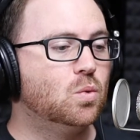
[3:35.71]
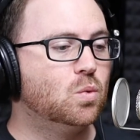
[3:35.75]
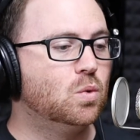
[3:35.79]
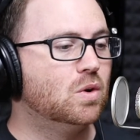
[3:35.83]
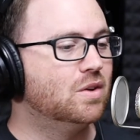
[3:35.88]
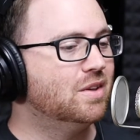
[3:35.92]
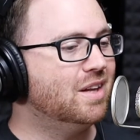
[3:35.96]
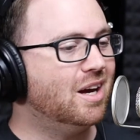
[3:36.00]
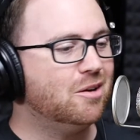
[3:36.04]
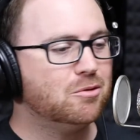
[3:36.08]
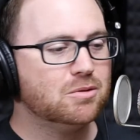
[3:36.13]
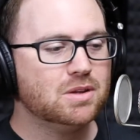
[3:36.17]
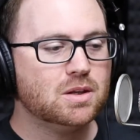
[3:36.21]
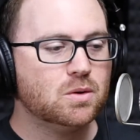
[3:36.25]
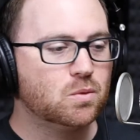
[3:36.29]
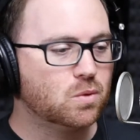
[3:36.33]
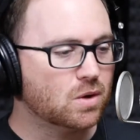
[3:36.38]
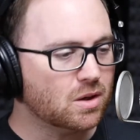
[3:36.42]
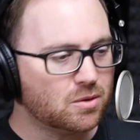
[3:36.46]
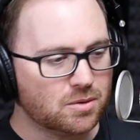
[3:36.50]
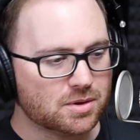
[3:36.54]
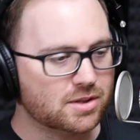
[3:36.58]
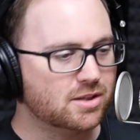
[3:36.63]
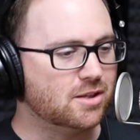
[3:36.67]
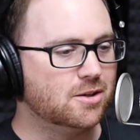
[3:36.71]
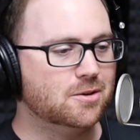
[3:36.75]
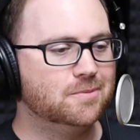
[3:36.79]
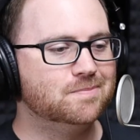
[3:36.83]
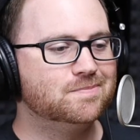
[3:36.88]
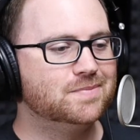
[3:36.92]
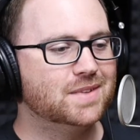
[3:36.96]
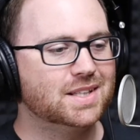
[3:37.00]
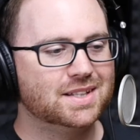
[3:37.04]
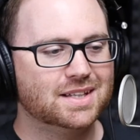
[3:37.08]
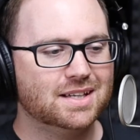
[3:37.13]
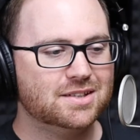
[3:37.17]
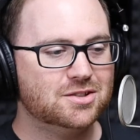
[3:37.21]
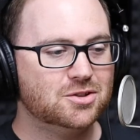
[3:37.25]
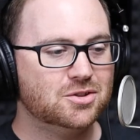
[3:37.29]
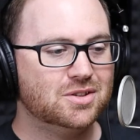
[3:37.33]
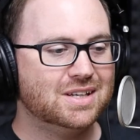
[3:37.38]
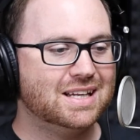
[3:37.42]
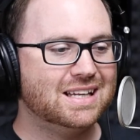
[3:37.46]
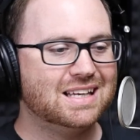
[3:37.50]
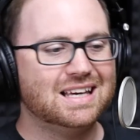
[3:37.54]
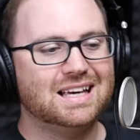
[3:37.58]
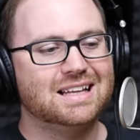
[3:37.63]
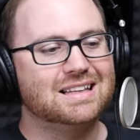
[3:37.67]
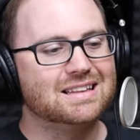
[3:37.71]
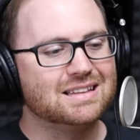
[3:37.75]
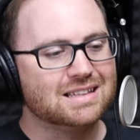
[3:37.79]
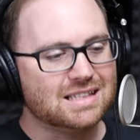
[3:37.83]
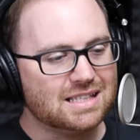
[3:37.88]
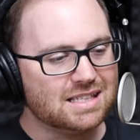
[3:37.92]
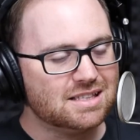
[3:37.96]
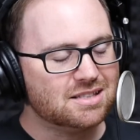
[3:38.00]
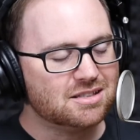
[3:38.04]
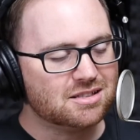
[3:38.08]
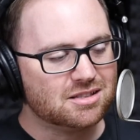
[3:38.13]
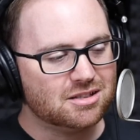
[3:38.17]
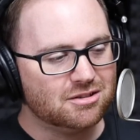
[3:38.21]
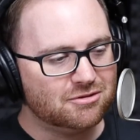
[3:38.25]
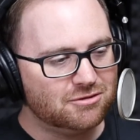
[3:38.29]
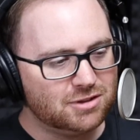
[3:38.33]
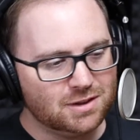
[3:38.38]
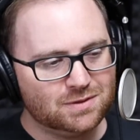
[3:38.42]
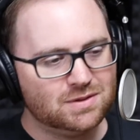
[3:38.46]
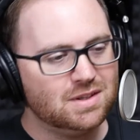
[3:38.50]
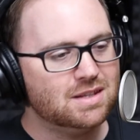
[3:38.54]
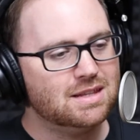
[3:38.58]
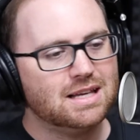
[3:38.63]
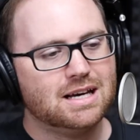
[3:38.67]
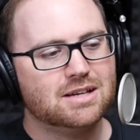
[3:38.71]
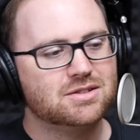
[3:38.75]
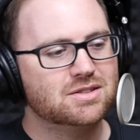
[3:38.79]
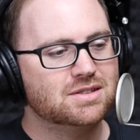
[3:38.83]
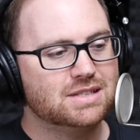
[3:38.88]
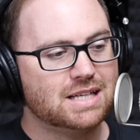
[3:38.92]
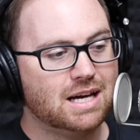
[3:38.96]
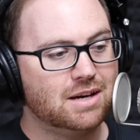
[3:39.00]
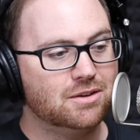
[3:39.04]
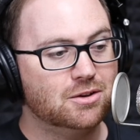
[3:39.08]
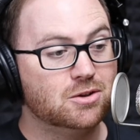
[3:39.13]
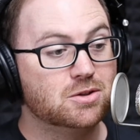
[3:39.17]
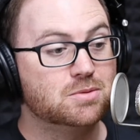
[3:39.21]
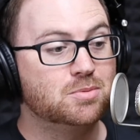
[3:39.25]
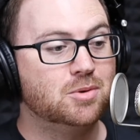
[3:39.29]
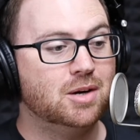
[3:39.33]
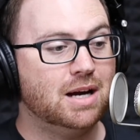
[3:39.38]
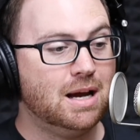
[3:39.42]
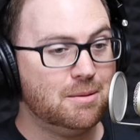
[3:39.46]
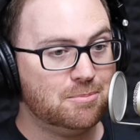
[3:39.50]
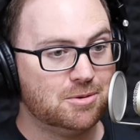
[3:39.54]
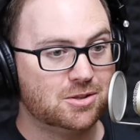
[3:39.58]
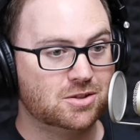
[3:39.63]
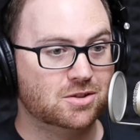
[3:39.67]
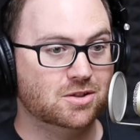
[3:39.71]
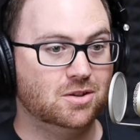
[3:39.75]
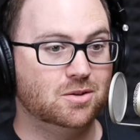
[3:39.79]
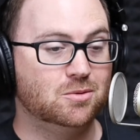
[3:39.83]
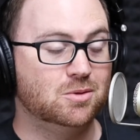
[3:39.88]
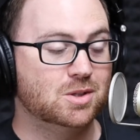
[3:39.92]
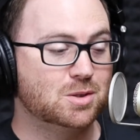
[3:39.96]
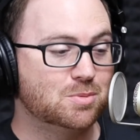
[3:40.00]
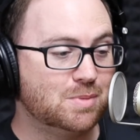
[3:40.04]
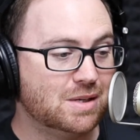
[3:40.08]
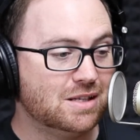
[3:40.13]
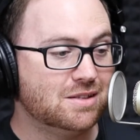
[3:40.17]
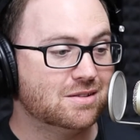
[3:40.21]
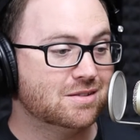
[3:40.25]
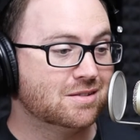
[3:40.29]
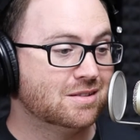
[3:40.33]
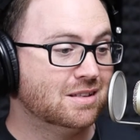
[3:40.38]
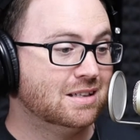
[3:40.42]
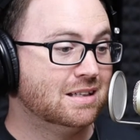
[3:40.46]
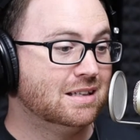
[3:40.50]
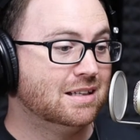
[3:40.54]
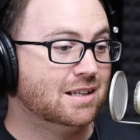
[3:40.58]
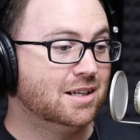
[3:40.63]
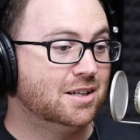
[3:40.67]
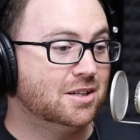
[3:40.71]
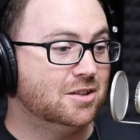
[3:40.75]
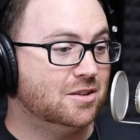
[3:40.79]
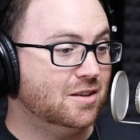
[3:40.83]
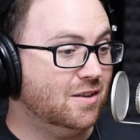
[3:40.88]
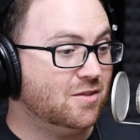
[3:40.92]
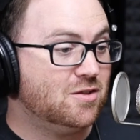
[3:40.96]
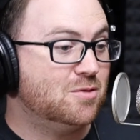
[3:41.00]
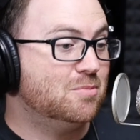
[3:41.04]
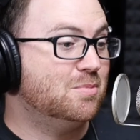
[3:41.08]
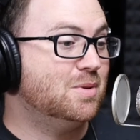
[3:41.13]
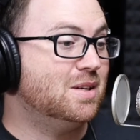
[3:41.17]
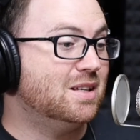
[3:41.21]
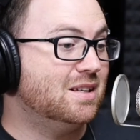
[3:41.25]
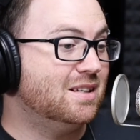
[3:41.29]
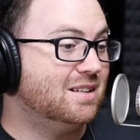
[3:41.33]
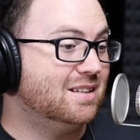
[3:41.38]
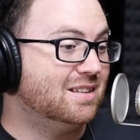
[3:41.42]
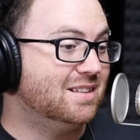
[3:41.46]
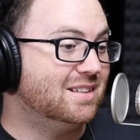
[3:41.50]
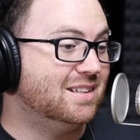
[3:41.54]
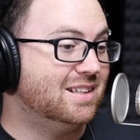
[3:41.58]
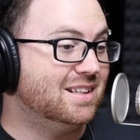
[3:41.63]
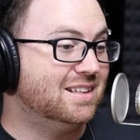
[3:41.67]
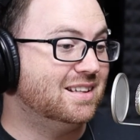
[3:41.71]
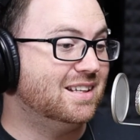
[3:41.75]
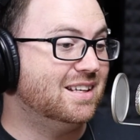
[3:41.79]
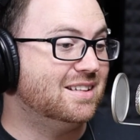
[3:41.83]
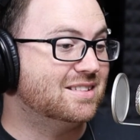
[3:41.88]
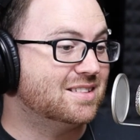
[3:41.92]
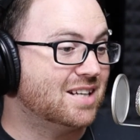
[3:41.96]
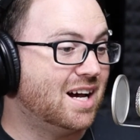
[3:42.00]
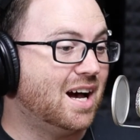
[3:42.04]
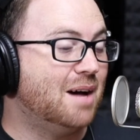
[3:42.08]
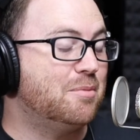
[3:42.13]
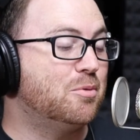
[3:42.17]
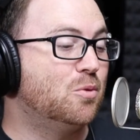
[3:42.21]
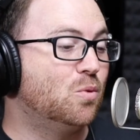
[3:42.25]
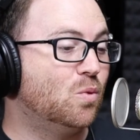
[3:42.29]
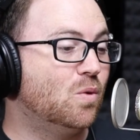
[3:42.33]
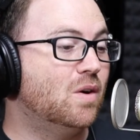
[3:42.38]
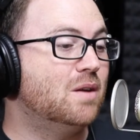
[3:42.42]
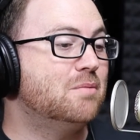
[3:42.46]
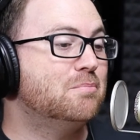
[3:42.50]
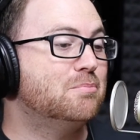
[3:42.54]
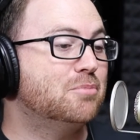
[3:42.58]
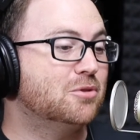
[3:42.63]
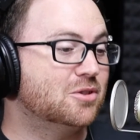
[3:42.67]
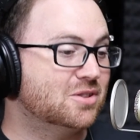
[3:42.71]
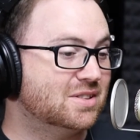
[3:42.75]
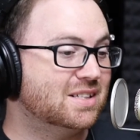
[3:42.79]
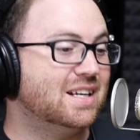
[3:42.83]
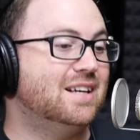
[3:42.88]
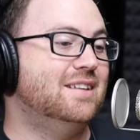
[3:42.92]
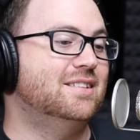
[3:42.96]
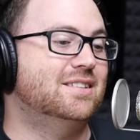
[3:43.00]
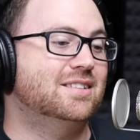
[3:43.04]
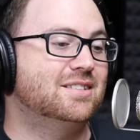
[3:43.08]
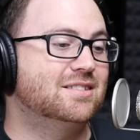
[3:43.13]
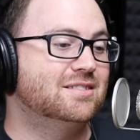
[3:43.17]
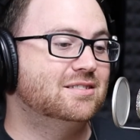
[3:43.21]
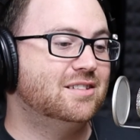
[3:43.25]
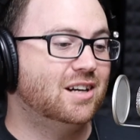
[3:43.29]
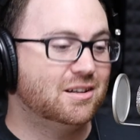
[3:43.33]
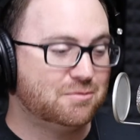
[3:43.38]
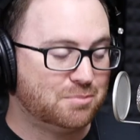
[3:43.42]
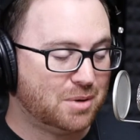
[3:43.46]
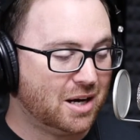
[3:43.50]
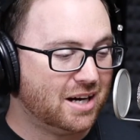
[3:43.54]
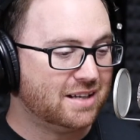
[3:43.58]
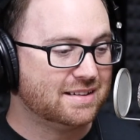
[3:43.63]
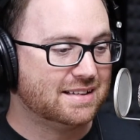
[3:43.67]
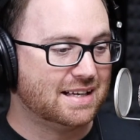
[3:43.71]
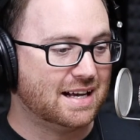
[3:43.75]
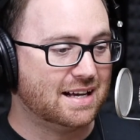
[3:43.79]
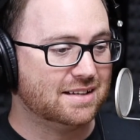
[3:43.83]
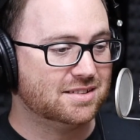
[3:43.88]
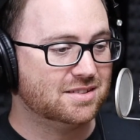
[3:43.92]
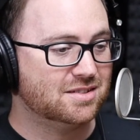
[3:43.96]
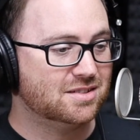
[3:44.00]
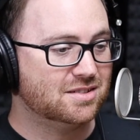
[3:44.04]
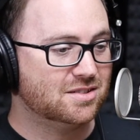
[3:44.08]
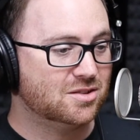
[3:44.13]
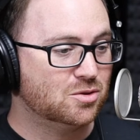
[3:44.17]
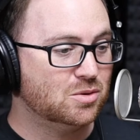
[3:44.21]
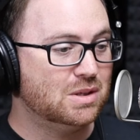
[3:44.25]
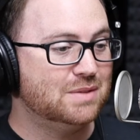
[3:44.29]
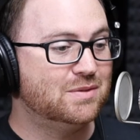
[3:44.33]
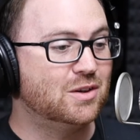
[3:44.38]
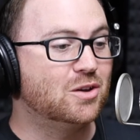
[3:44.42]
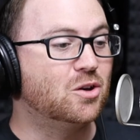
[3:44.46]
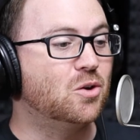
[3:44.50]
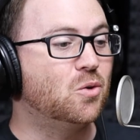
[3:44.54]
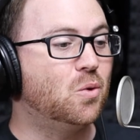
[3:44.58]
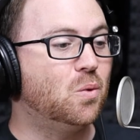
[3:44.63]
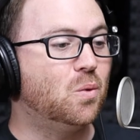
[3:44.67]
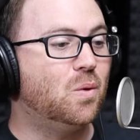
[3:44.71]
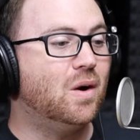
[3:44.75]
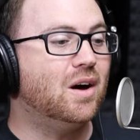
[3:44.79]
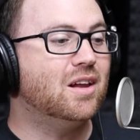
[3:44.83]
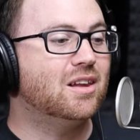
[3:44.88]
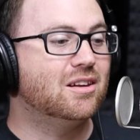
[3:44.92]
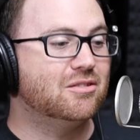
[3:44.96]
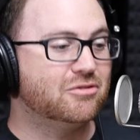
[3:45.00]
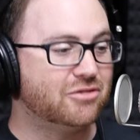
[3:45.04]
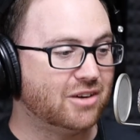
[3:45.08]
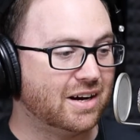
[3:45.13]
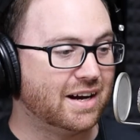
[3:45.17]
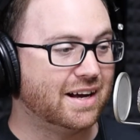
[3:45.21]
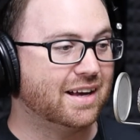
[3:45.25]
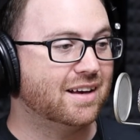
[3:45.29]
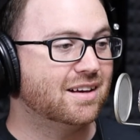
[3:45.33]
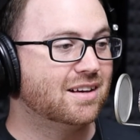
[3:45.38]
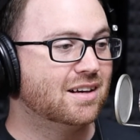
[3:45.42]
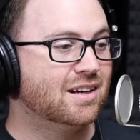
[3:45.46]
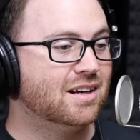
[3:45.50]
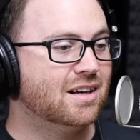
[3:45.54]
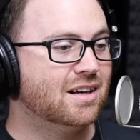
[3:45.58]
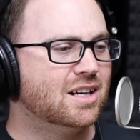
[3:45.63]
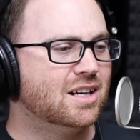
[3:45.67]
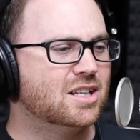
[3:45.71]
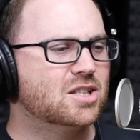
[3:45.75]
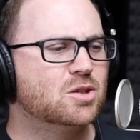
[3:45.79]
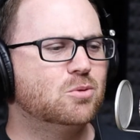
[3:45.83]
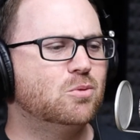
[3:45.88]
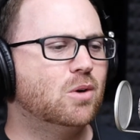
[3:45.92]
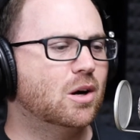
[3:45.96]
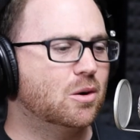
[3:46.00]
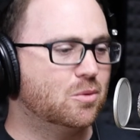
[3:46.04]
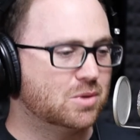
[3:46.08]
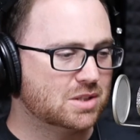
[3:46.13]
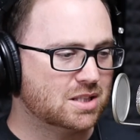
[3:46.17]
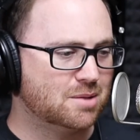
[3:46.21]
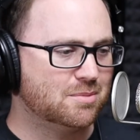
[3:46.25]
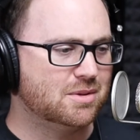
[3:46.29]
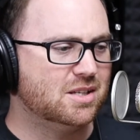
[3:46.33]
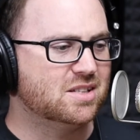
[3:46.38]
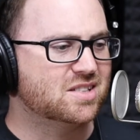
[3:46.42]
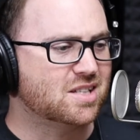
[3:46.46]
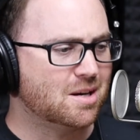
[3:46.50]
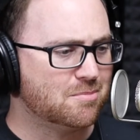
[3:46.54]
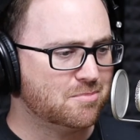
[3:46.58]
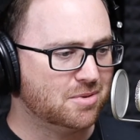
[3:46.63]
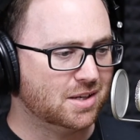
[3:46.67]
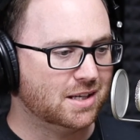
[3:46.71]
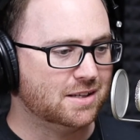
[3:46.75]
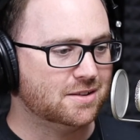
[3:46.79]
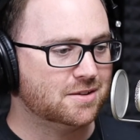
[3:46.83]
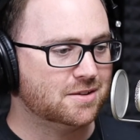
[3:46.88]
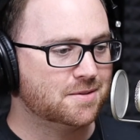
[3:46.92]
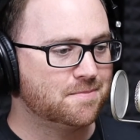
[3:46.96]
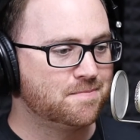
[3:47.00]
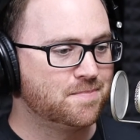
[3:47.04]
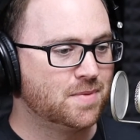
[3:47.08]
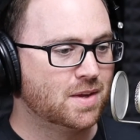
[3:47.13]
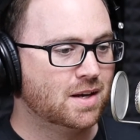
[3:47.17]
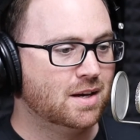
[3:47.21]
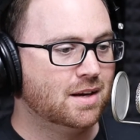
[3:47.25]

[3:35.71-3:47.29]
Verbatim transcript: will not really work with you unless you're getting at least 50,000 downloads per episode, which means you have to be in the top 1% of podcasts to even qualify to work with some of these companies.